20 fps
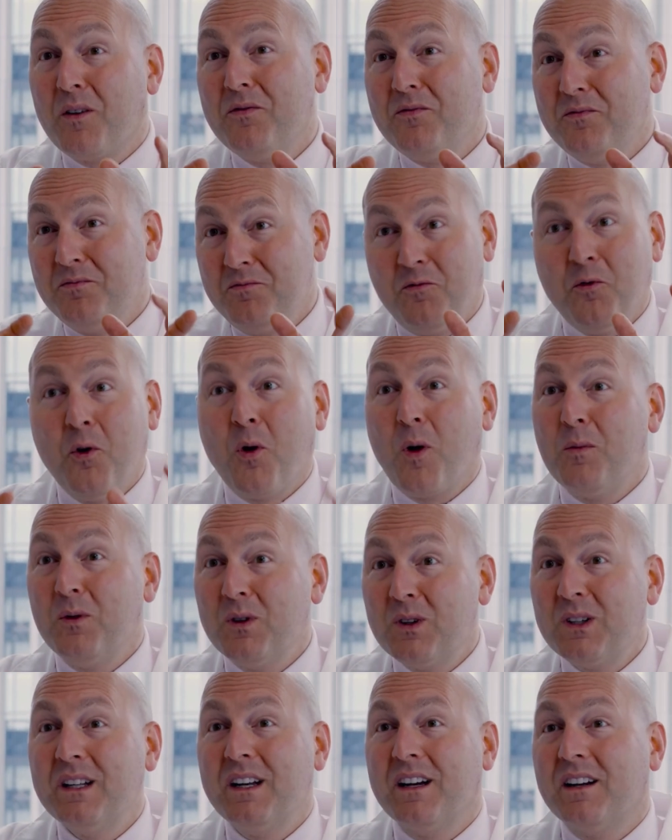formal
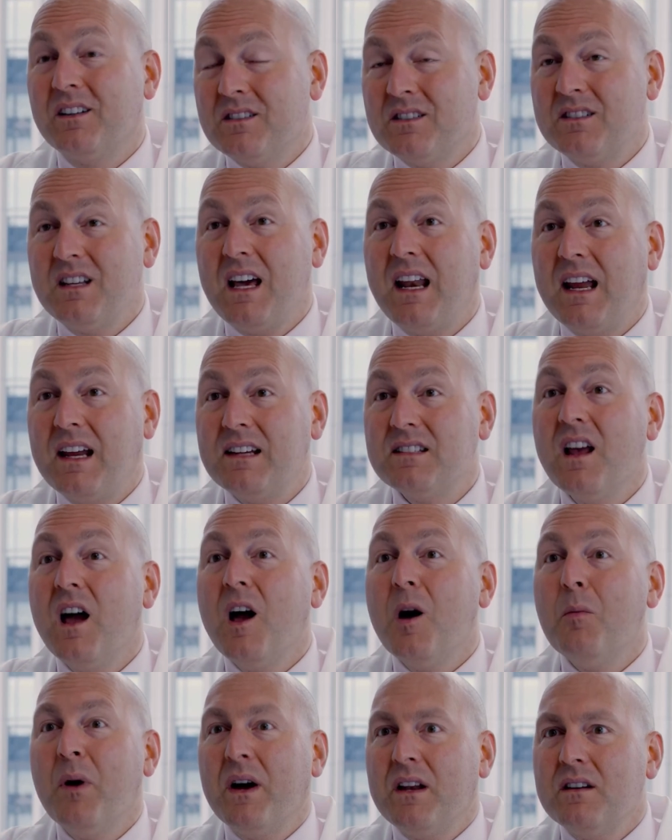clinical settings,
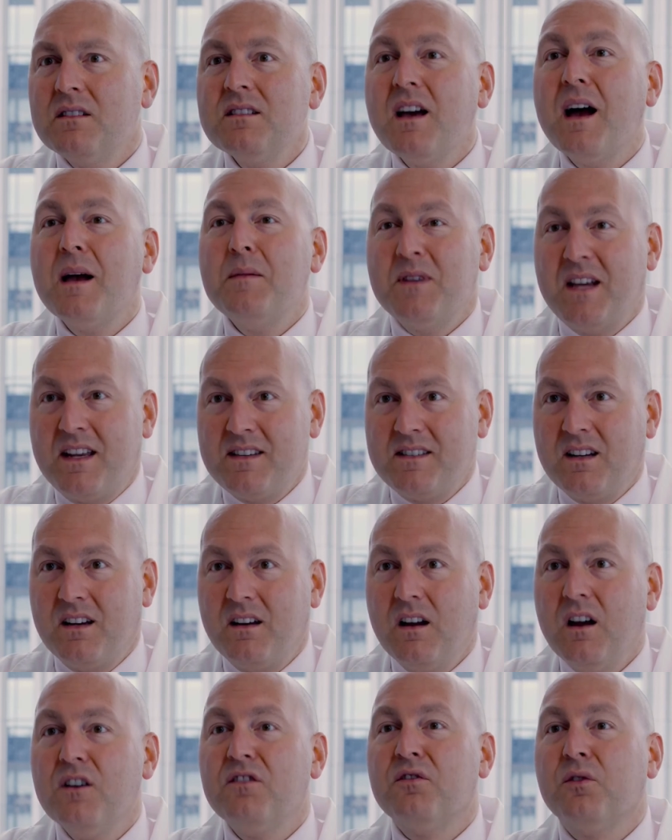but time tested.
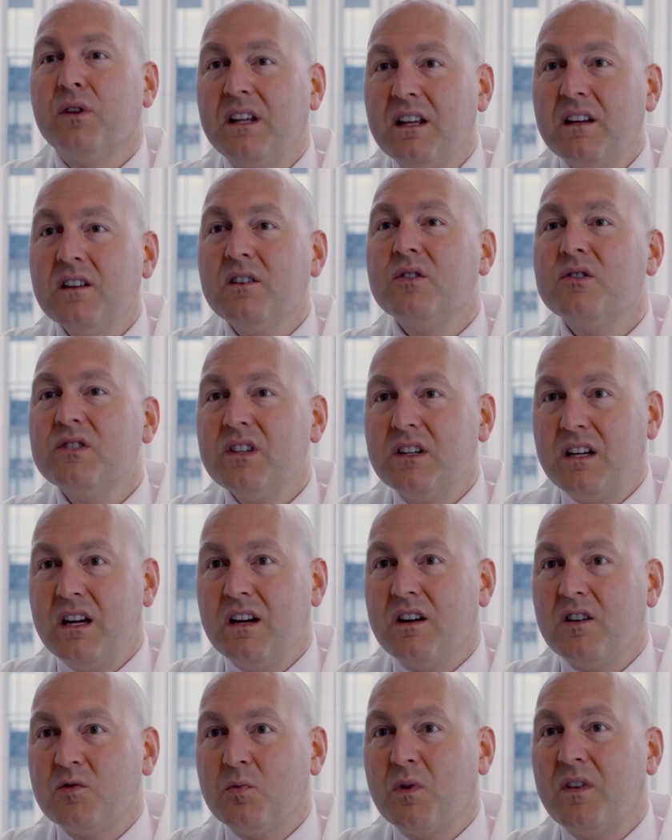For years and
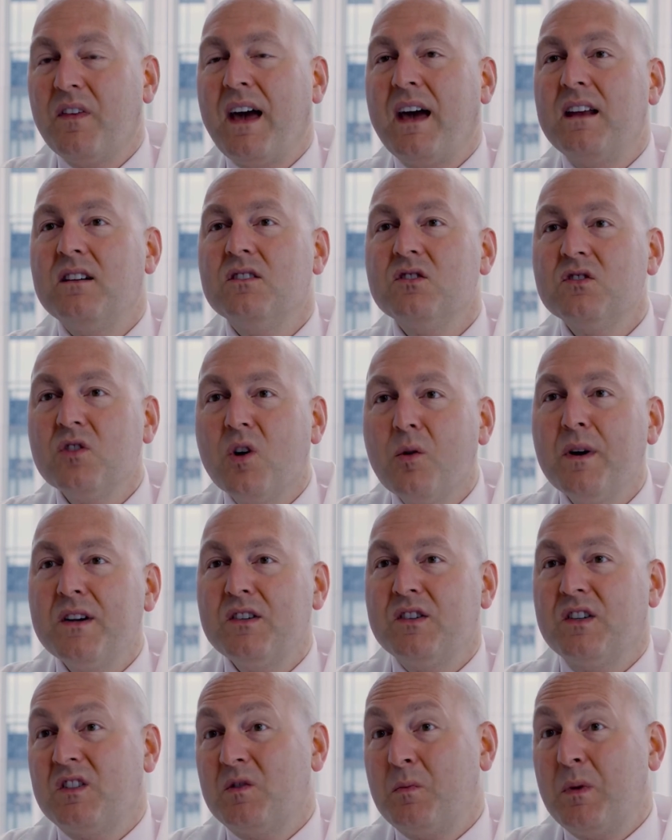years, we've had so
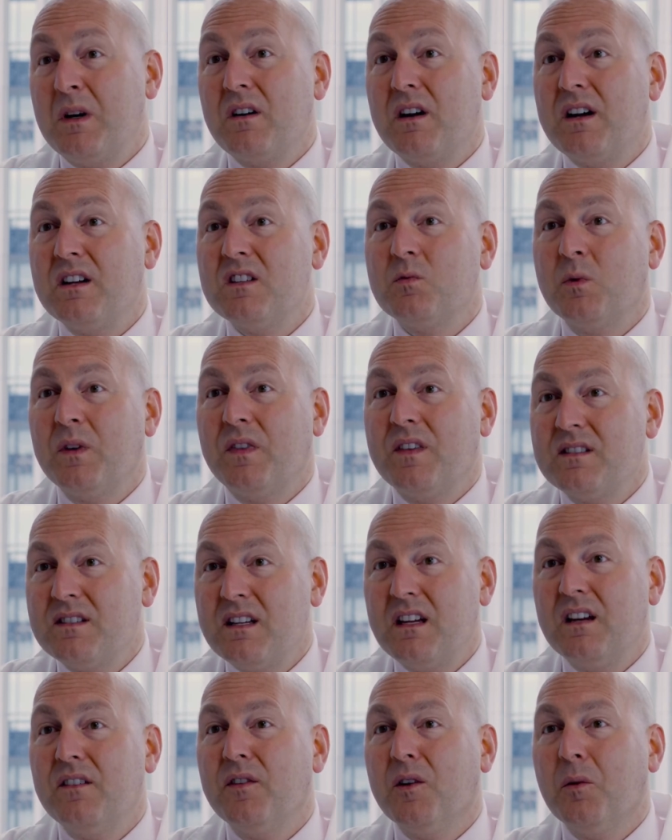much experience with the
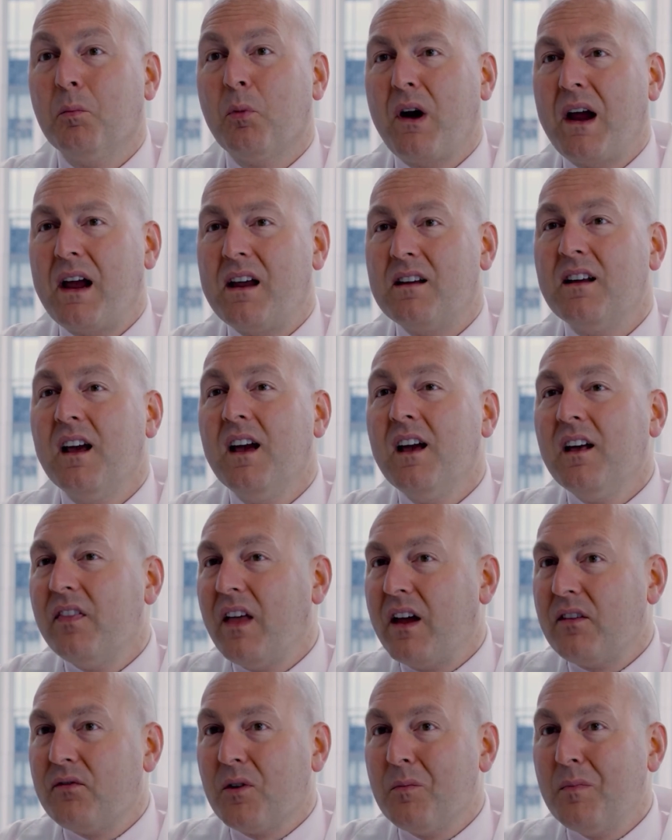Cetaphil brand
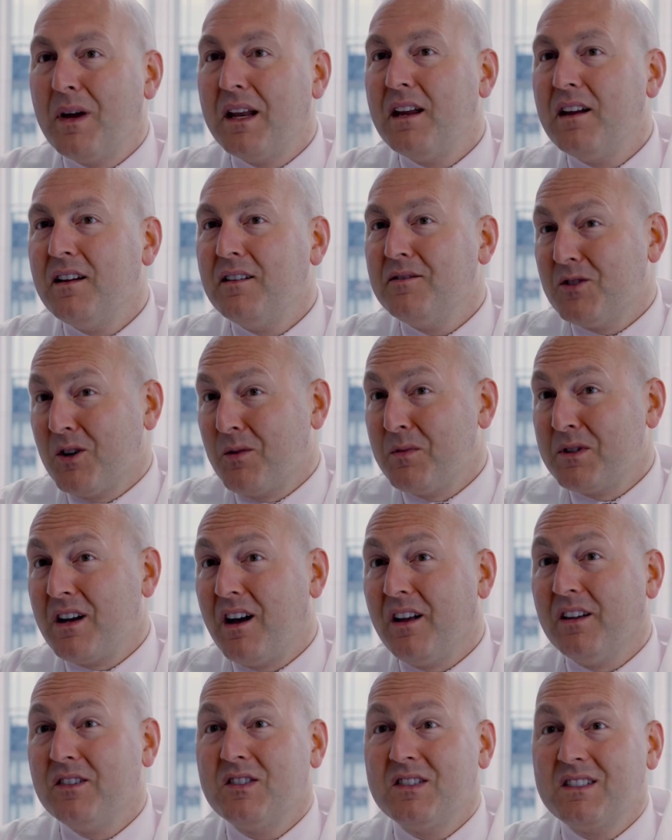that for many
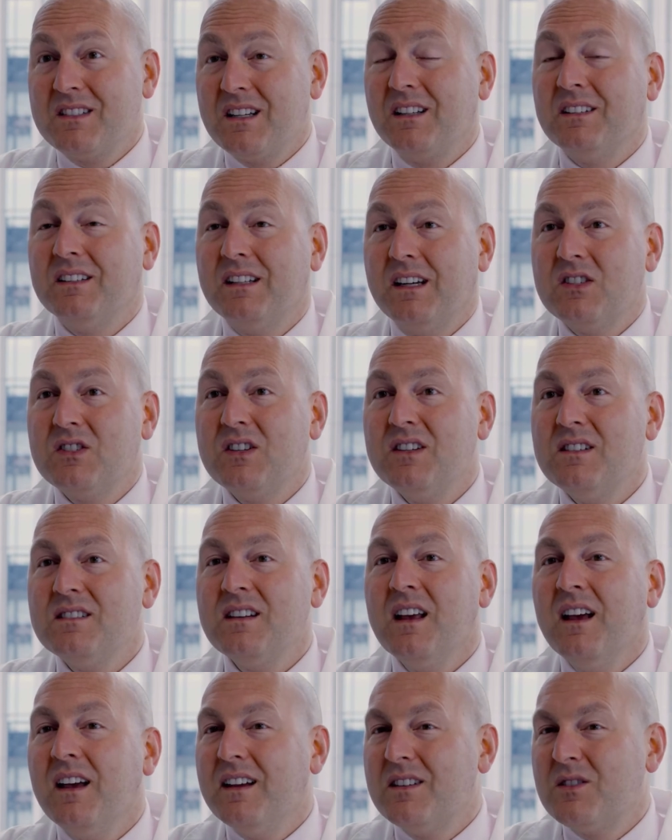dermatologists and clinicians,
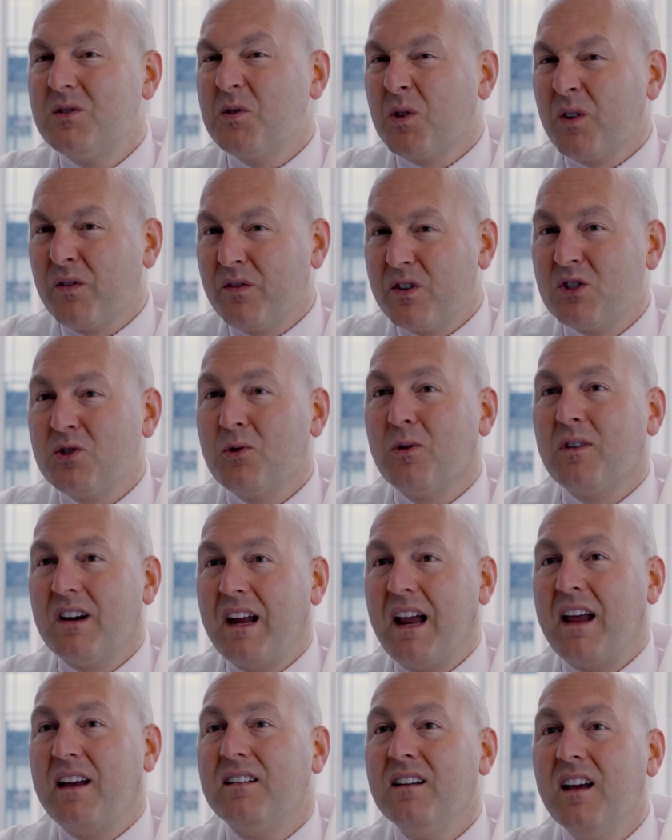it's sort of a
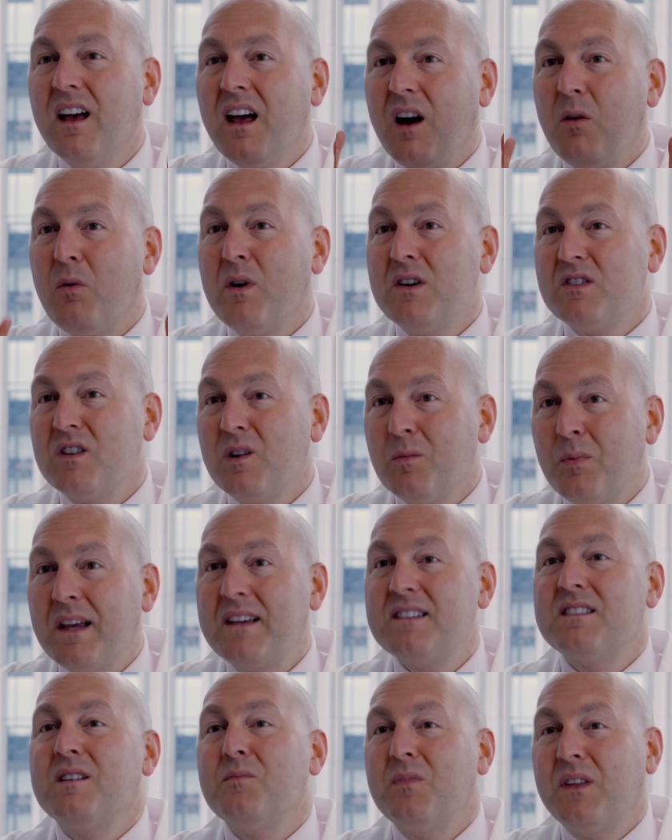shorthand. I want you to pick
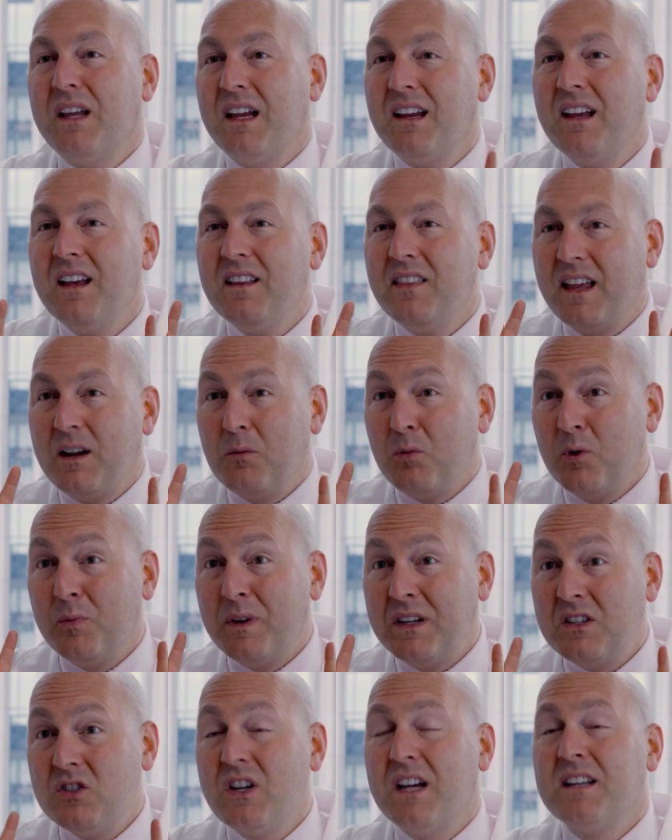something that will
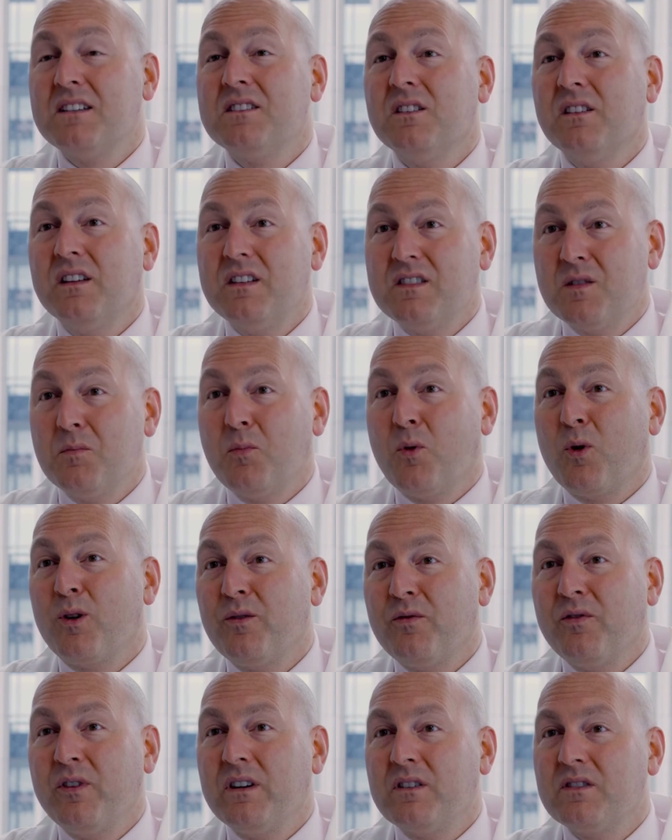be gentle and
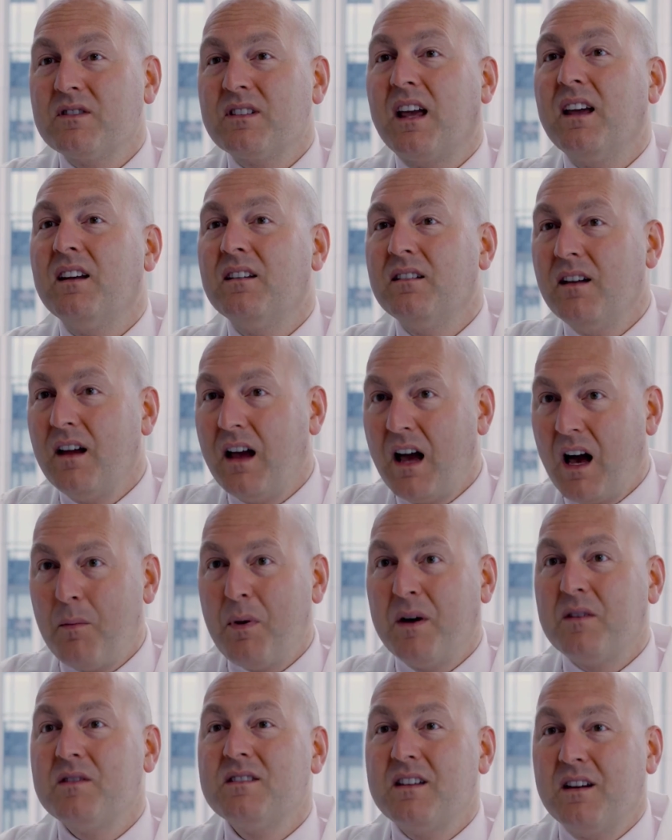supportive for your skin. How
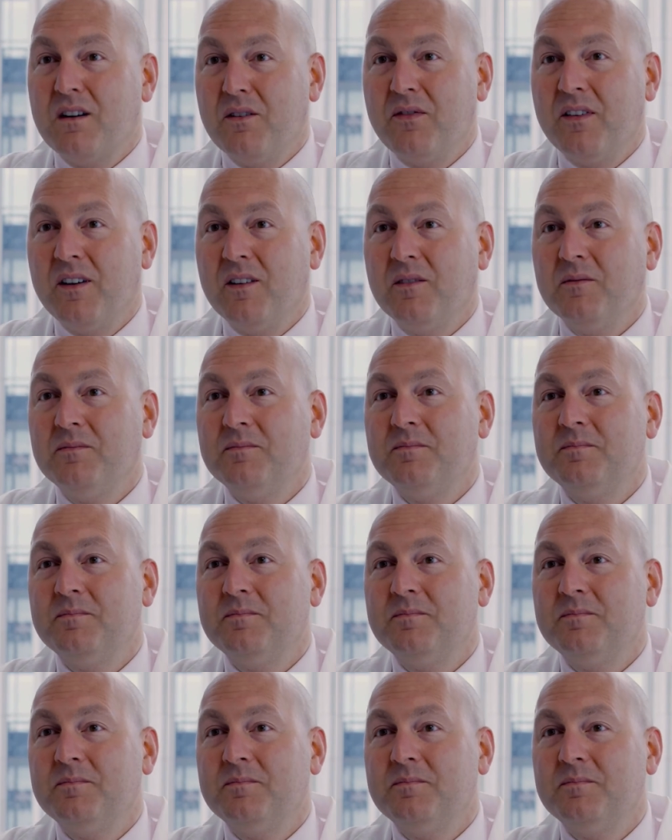about Cetaphil?